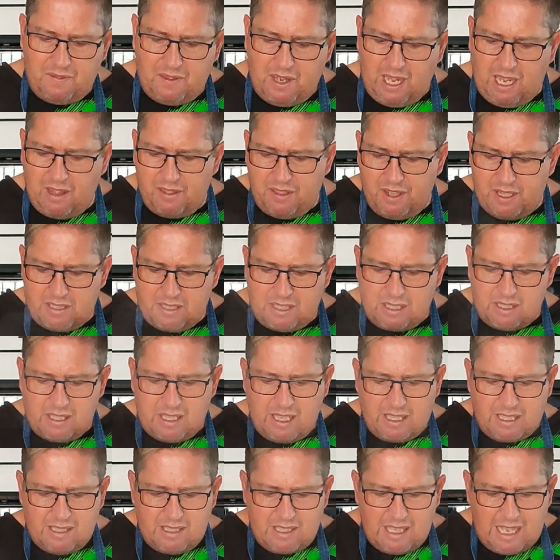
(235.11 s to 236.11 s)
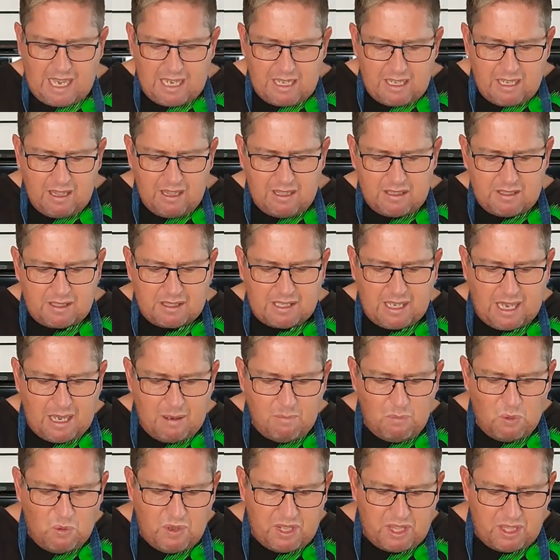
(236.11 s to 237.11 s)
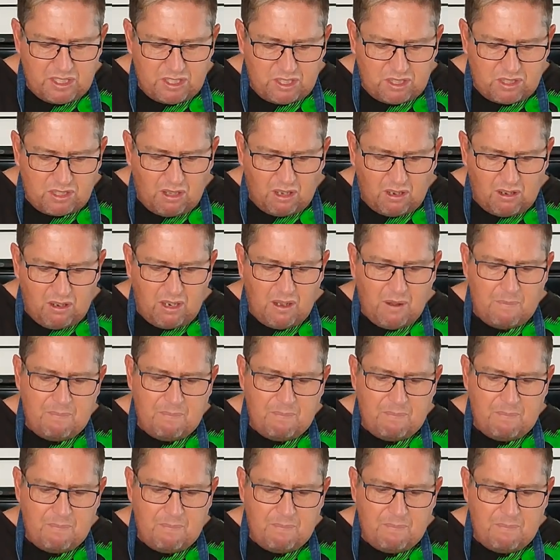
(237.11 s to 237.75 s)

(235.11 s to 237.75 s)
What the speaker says: Now this is exactly the same with the stock.